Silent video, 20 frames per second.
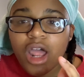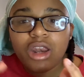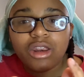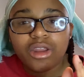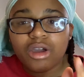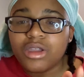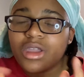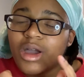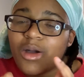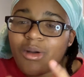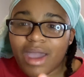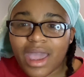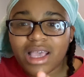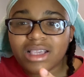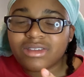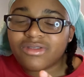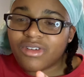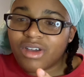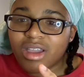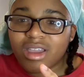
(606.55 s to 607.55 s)
Know your
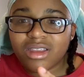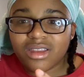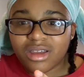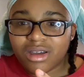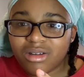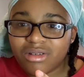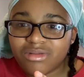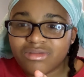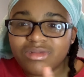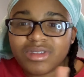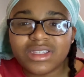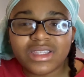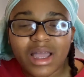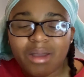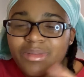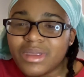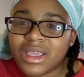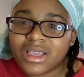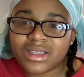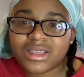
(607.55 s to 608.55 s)
ass fucking don't.
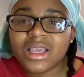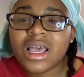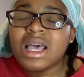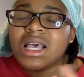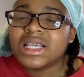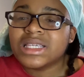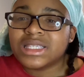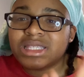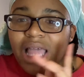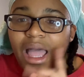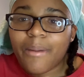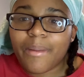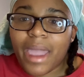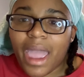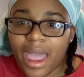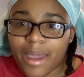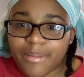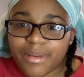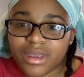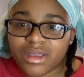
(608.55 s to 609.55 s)
Stop this. Stop
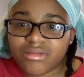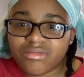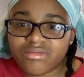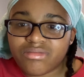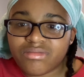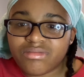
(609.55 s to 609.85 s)
capping.